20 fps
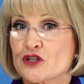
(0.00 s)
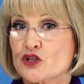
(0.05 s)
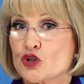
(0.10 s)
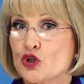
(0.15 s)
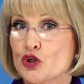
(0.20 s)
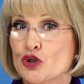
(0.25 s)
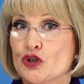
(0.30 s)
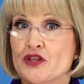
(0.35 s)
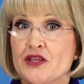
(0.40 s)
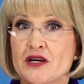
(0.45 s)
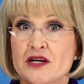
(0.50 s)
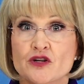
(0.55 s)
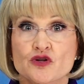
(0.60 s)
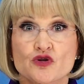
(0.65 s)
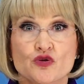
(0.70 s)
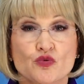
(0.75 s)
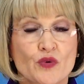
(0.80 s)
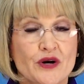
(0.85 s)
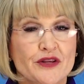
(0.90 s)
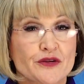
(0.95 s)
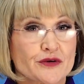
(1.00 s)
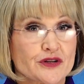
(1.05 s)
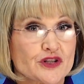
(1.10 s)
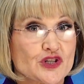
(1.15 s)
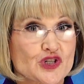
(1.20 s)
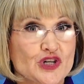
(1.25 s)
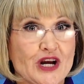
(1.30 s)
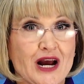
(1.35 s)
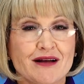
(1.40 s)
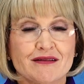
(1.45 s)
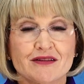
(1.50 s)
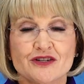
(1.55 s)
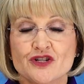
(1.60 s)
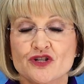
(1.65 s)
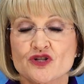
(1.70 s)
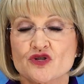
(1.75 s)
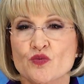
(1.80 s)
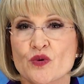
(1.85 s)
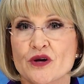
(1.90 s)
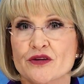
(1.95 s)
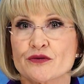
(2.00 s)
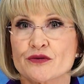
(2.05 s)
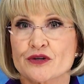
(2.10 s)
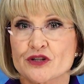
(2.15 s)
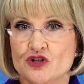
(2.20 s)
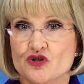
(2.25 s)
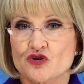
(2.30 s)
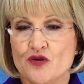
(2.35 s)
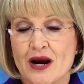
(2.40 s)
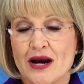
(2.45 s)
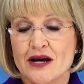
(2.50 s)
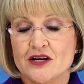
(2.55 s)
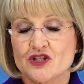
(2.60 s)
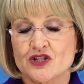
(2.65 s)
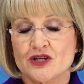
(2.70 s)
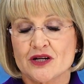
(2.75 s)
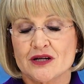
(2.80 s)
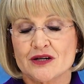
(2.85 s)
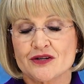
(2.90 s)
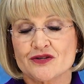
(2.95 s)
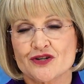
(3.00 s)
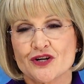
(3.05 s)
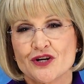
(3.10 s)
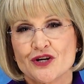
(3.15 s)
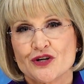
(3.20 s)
good things or whether it's challenges, whether it's tragedies,